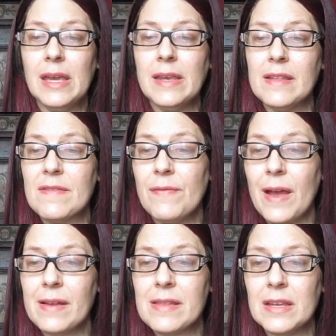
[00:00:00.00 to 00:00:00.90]
in its
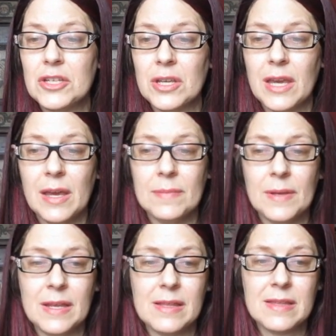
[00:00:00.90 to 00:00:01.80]
vaccination
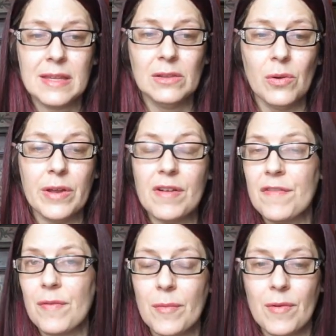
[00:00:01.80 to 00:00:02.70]
campaign said
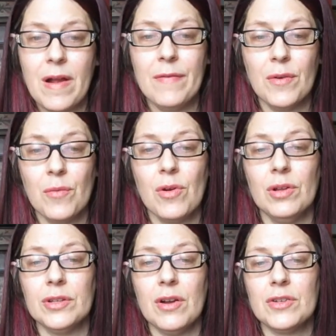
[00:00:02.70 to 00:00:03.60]
lawyers from around the
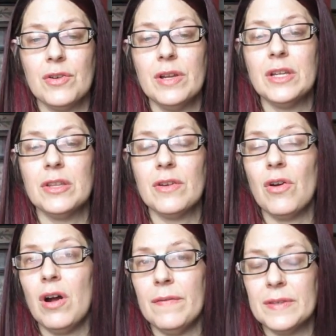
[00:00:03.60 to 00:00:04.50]
world are turning to
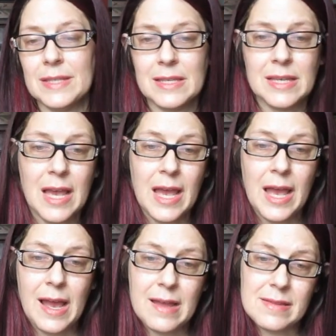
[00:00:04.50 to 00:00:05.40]
their offices
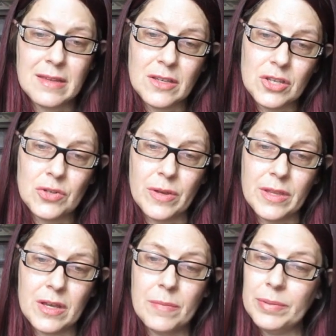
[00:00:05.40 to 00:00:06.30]
asking to join
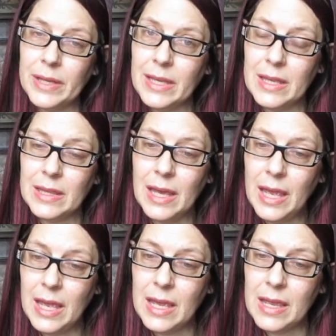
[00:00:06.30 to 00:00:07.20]
the complaint in The
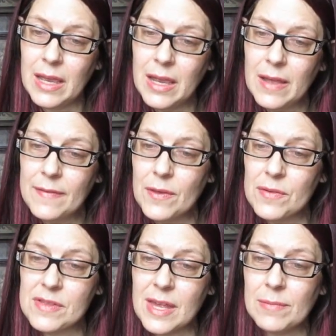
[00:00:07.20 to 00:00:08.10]
Hague.
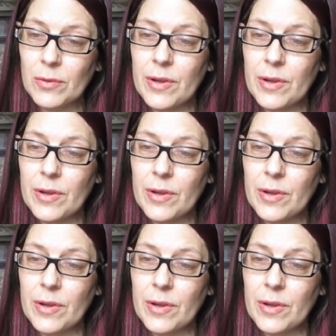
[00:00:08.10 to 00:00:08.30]
Those same